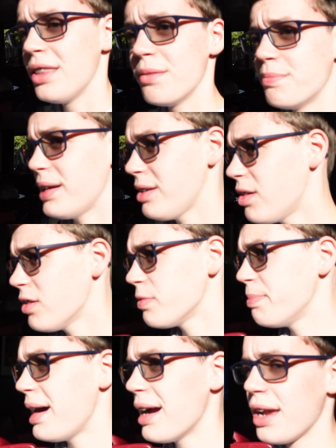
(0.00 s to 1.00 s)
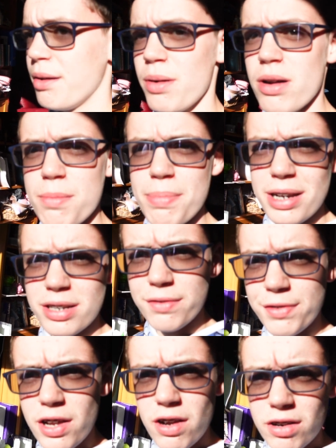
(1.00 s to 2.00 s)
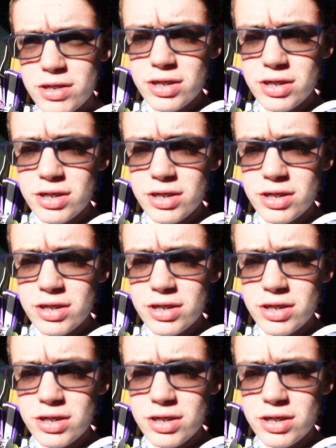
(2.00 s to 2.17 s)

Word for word: my dog's barking. Welcome back to the vlog.